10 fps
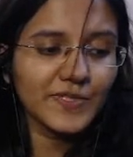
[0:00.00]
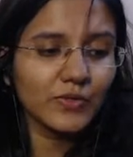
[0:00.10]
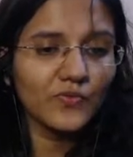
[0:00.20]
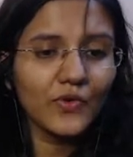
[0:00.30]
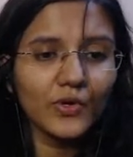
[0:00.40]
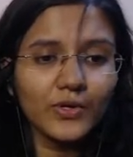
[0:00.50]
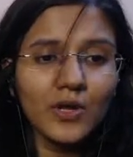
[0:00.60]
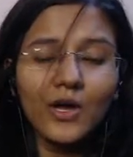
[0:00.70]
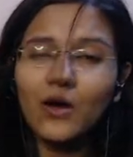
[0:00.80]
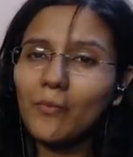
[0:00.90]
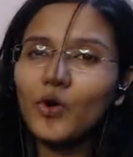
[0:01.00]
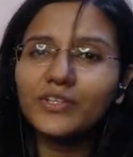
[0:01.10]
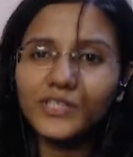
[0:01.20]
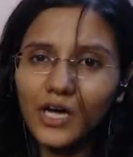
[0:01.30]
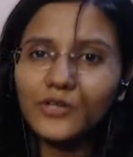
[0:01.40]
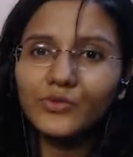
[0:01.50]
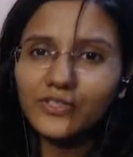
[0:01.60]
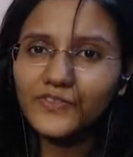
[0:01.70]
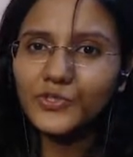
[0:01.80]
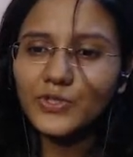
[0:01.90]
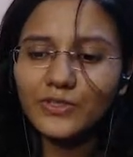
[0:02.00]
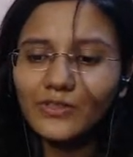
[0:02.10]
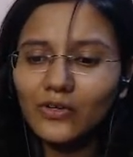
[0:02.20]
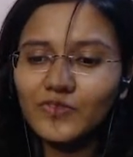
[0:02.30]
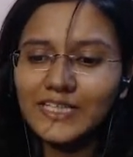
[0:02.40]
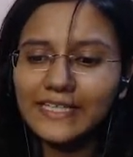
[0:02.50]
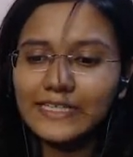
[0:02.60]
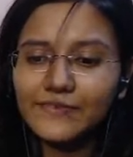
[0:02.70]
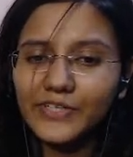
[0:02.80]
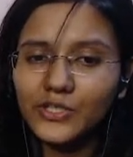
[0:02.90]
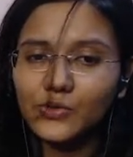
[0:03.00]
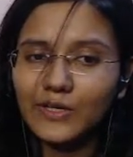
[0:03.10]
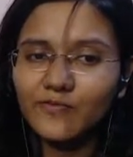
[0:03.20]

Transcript: So for more thorough revision of grade 11 and 12